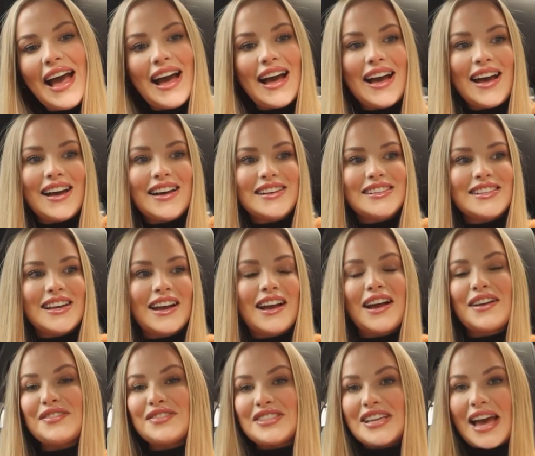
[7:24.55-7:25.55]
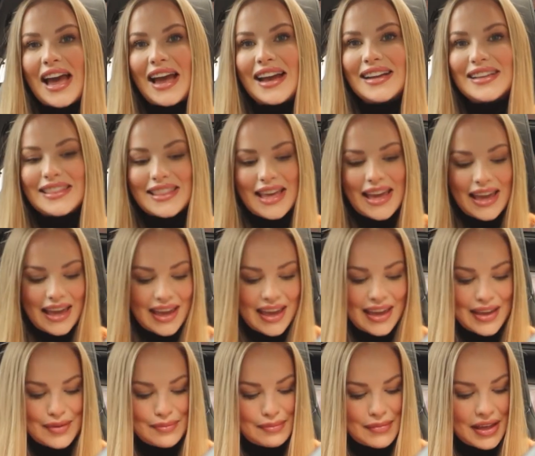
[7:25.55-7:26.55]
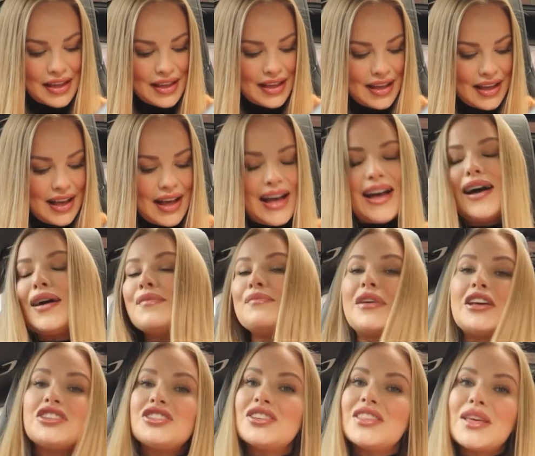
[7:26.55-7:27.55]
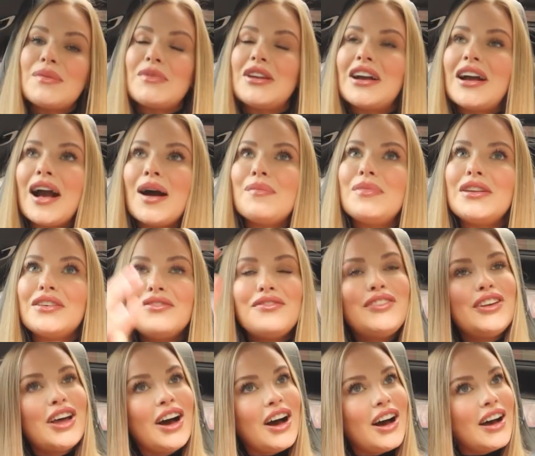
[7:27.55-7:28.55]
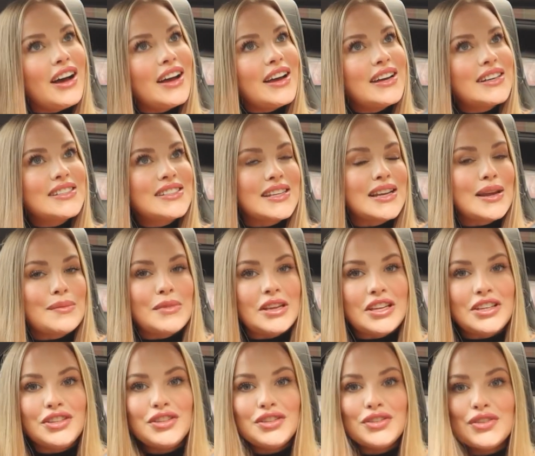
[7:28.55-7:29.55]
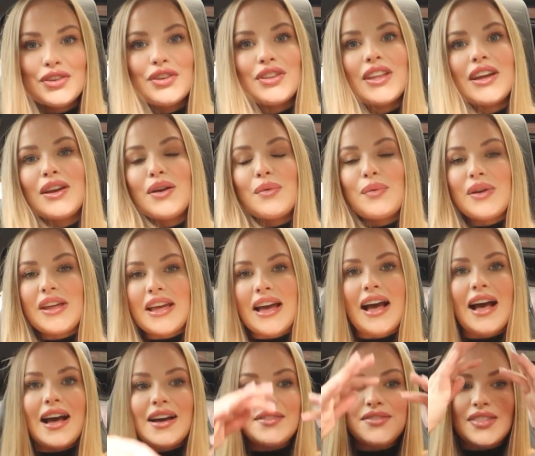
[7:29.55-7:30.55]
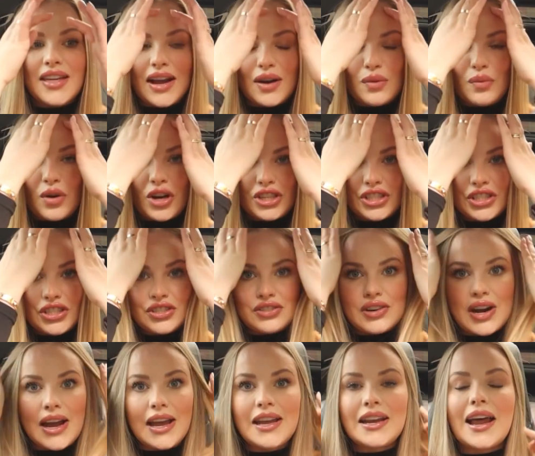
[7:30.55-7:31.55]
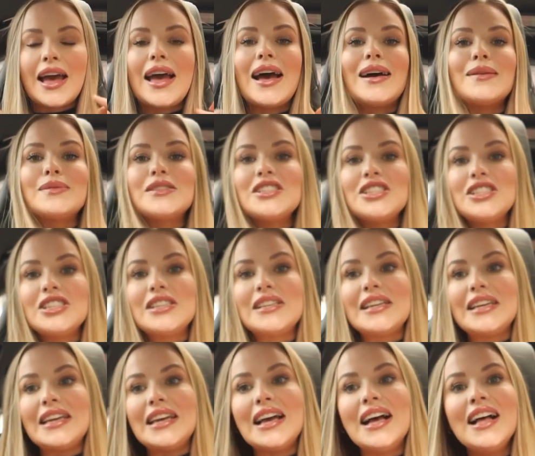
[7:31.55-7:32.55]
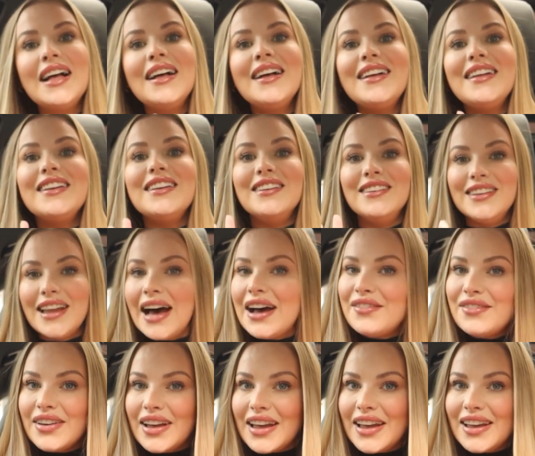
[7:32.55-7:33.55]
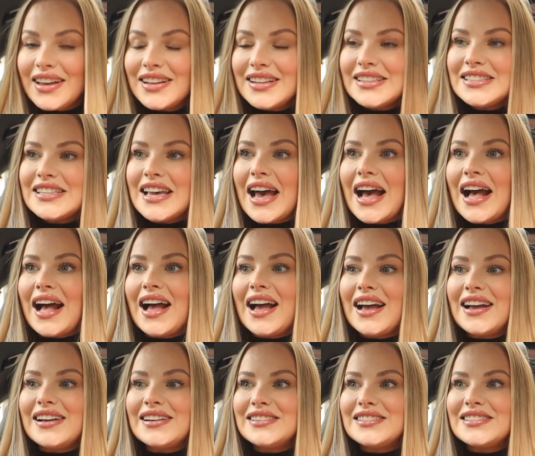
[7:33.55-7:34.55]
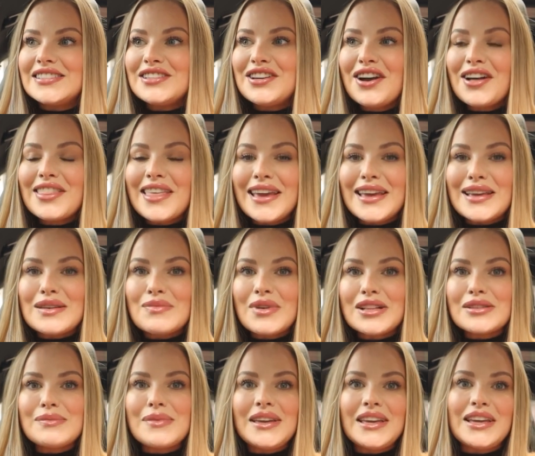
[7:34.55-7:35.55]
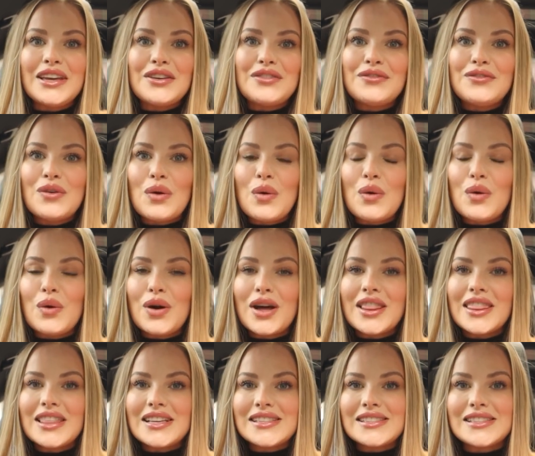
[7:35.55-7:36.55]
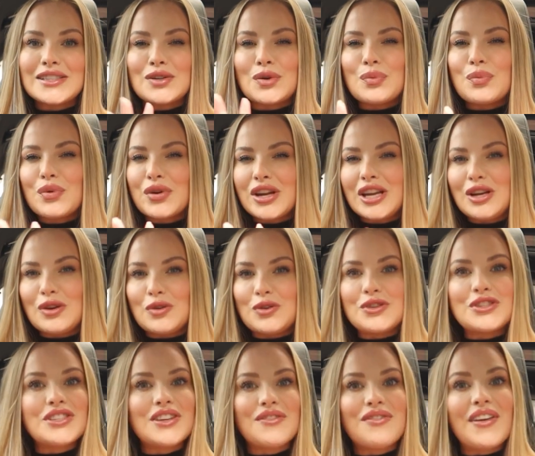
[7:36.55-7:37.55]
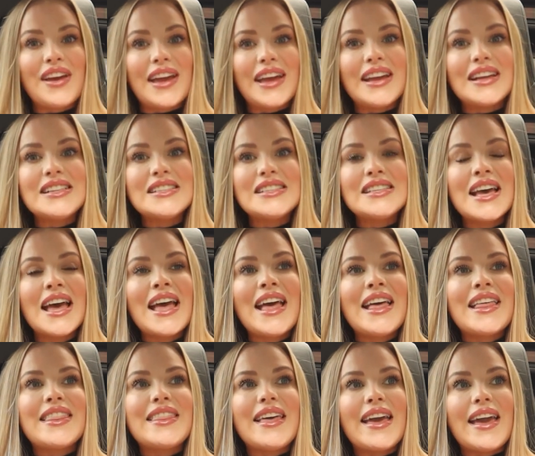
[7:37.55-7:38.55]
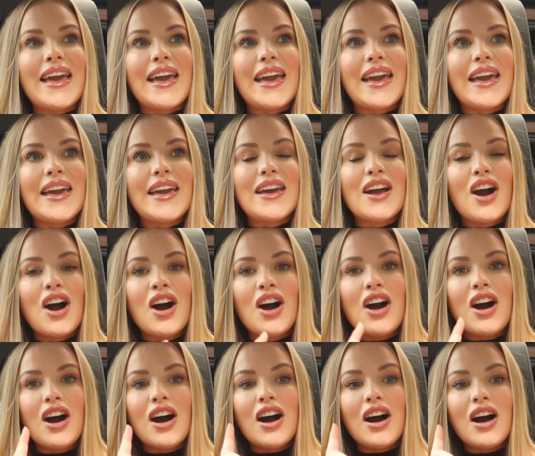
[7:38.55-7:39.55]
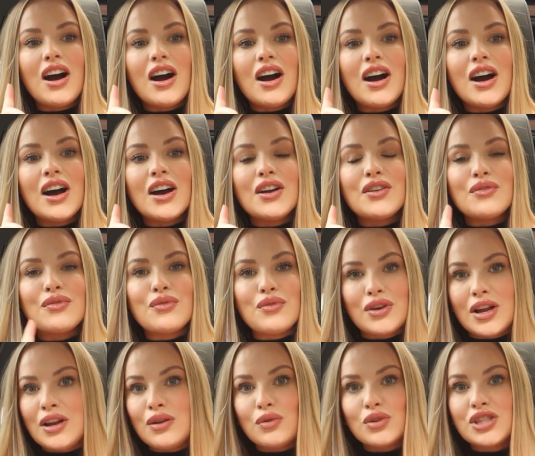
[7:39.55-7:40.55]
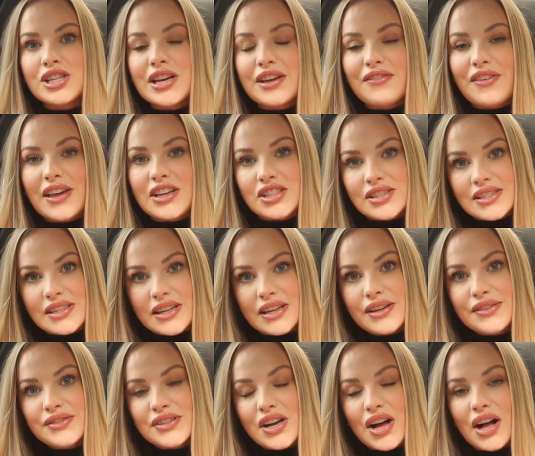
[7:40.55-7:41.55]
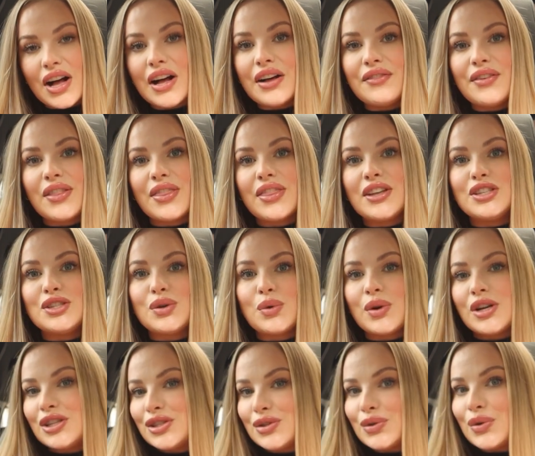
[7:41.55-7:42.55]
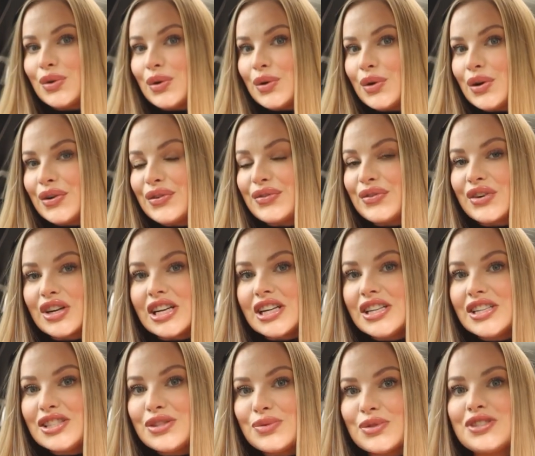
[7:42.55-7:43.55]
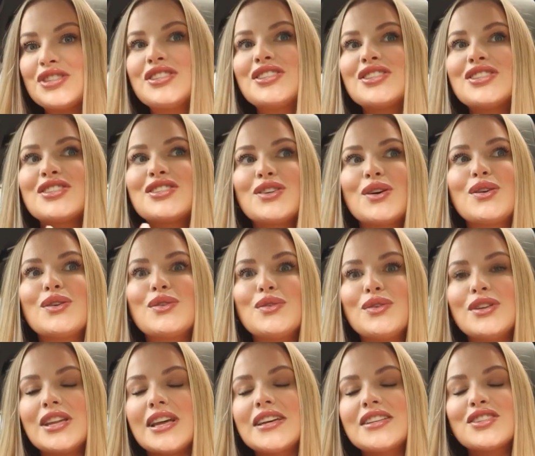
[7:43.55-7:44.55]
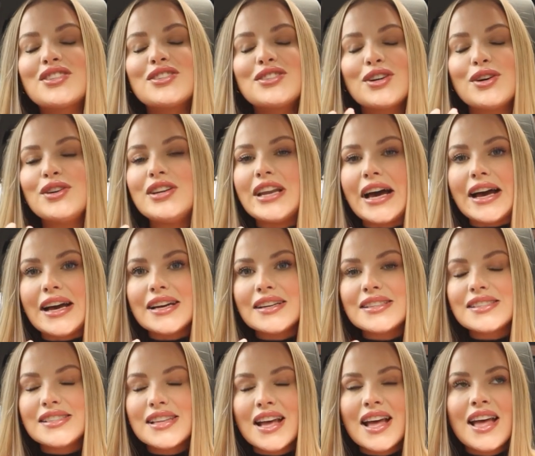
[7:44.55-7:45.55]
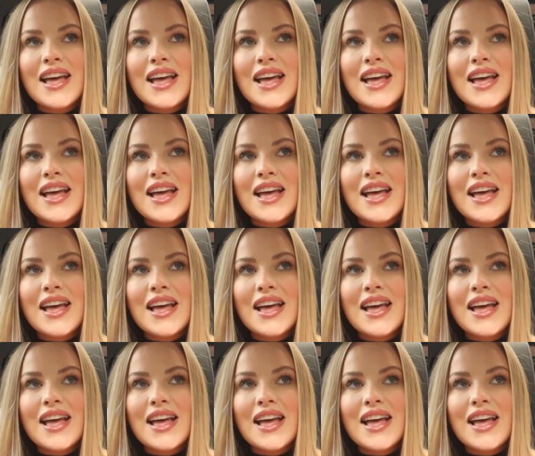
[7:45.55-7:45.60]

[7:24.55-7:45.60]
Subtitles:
And I kind of tagged them, mentioned them in a couple of vlogs. And I mean, you know that we have that washer dryer, and I absolutely love it. And yeah, they emailed me for this little pre-launch event. They are launching a facelift of the Door & Door fridge, which is so cool, like so luxe.